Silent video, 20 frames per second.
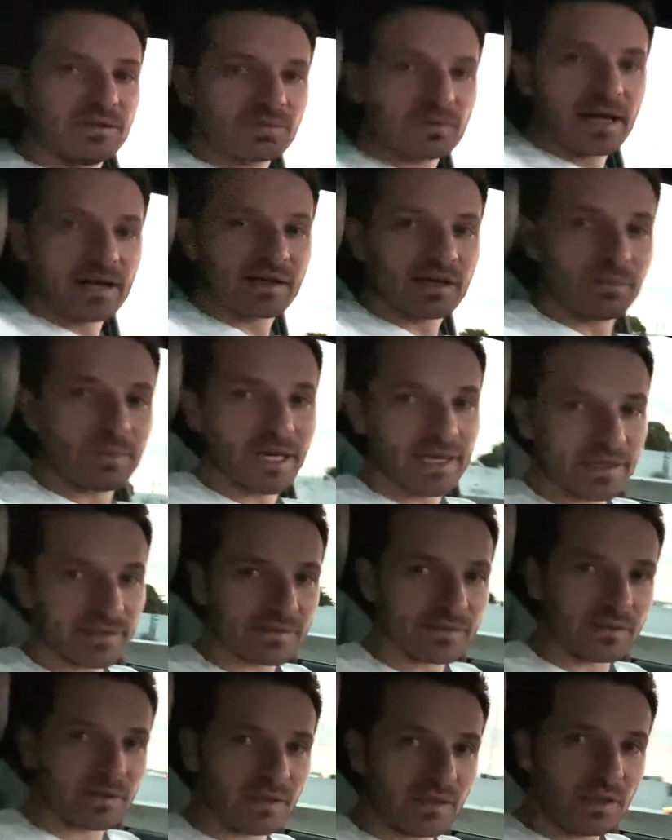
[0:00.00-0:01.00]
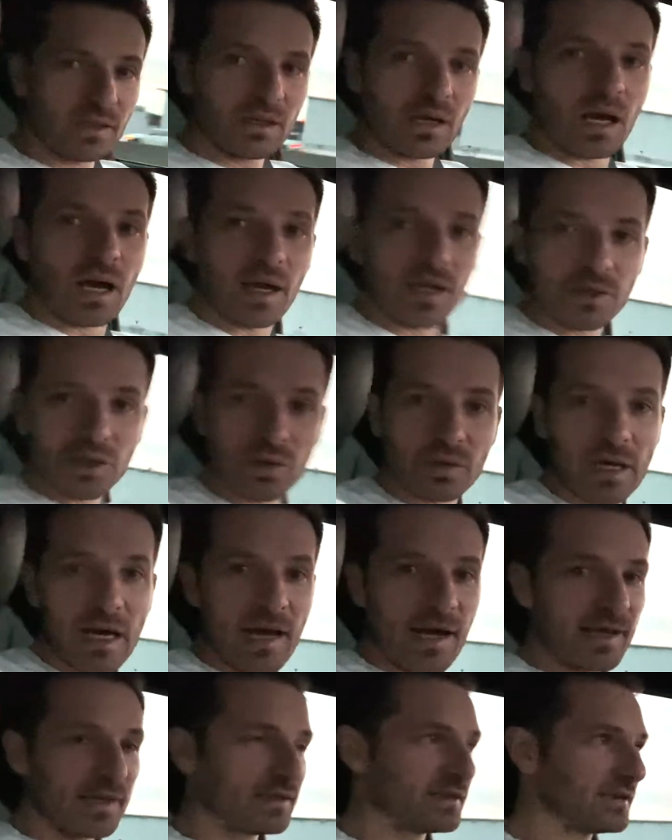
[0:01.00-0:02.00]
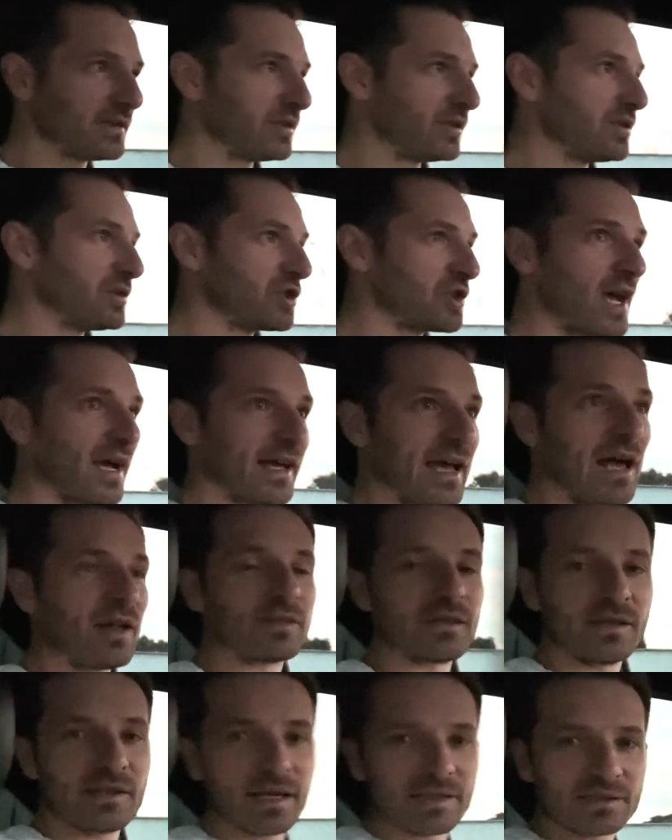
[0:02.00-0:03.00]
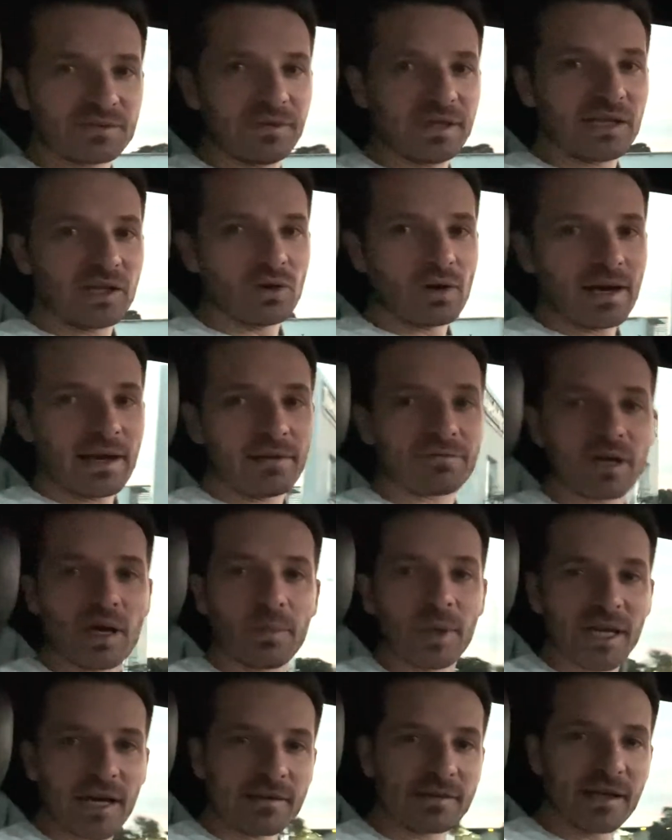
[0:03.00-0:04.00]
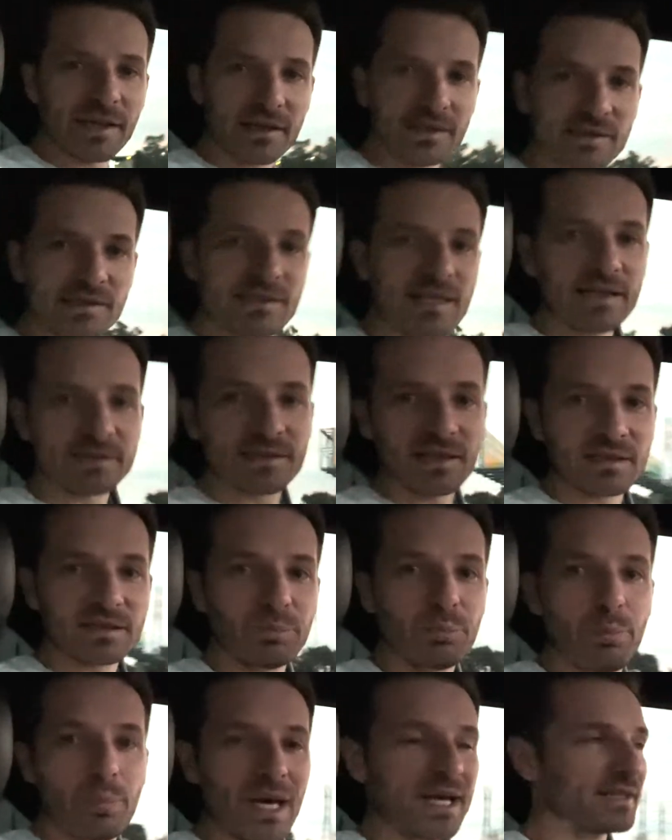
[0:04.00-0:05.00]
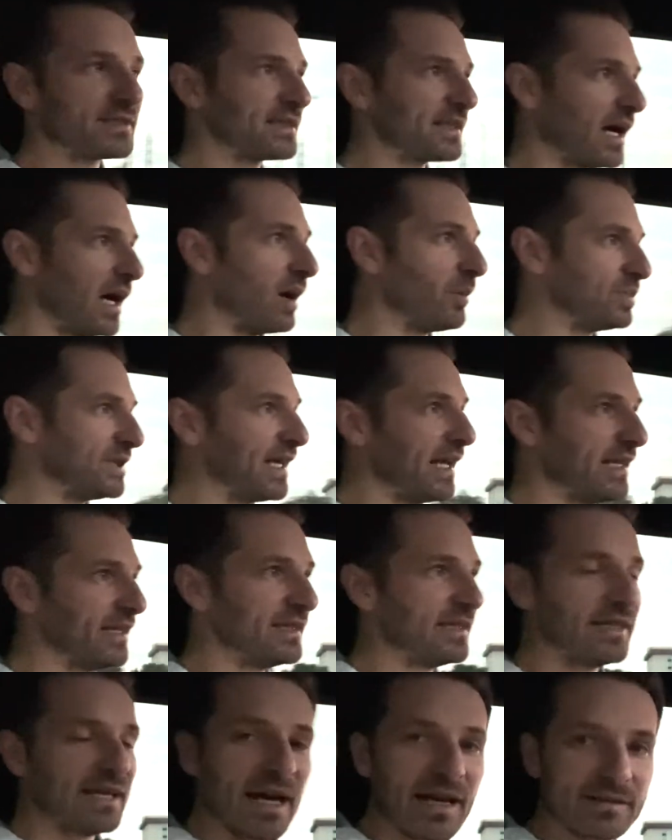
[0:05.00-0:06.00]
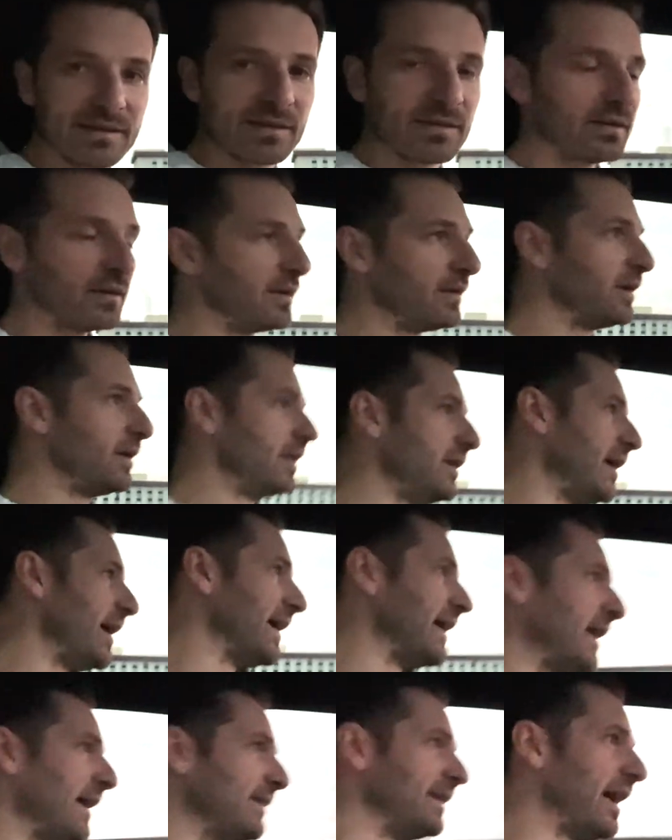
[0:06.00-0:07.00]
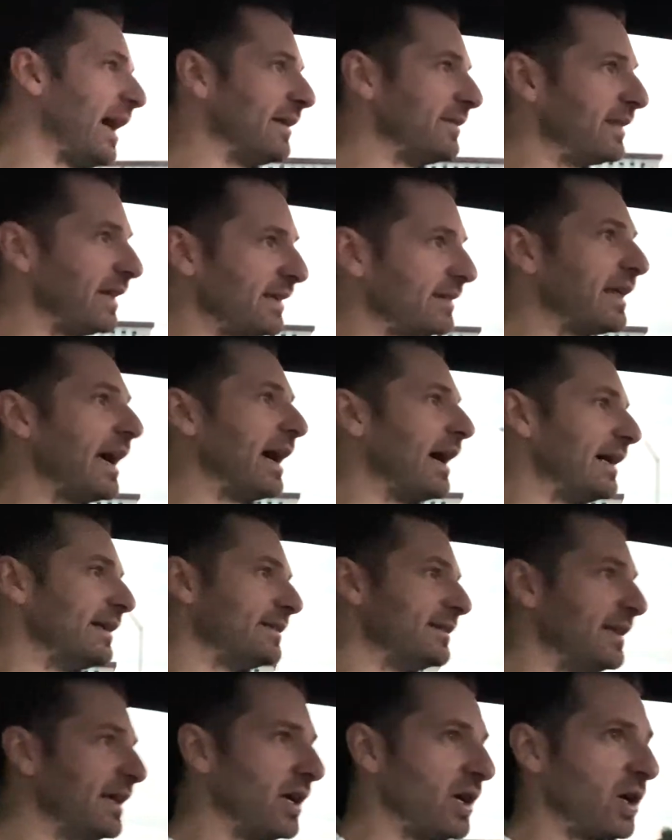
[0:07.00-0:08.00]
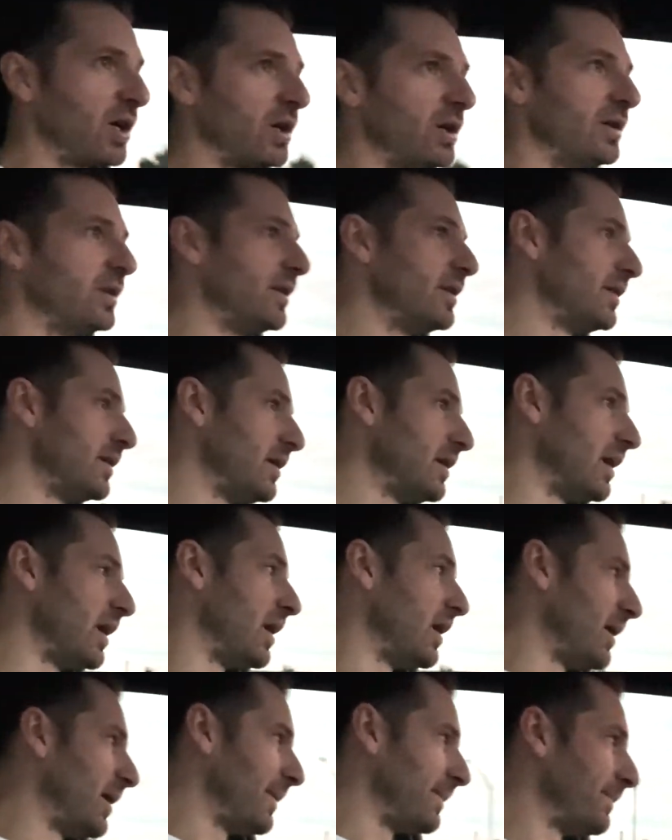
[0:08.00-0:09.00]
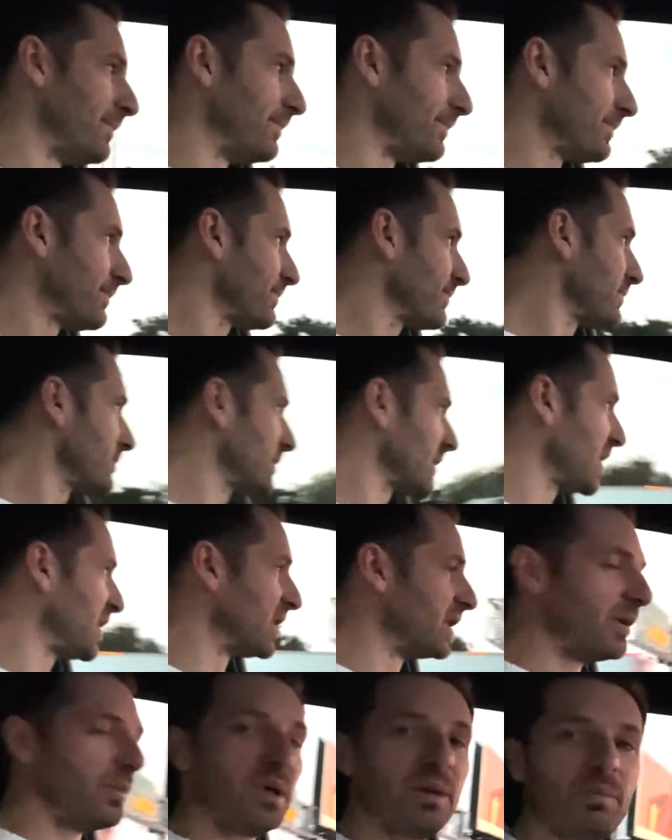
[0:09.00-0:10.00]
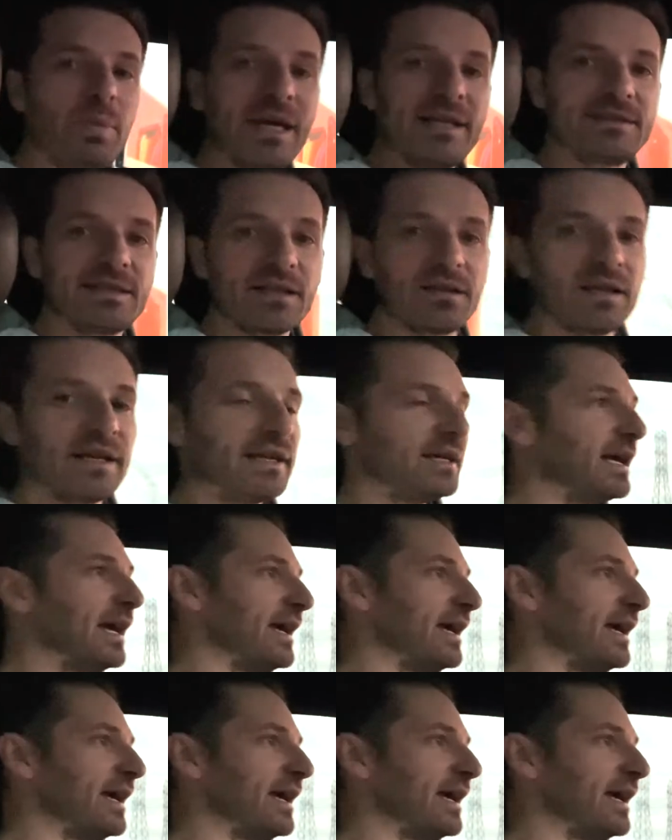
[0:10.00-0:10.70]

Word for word: recommend you guys check out the next video I have coming. I think it's Tesla's best update yet, and I think that they're going to be basically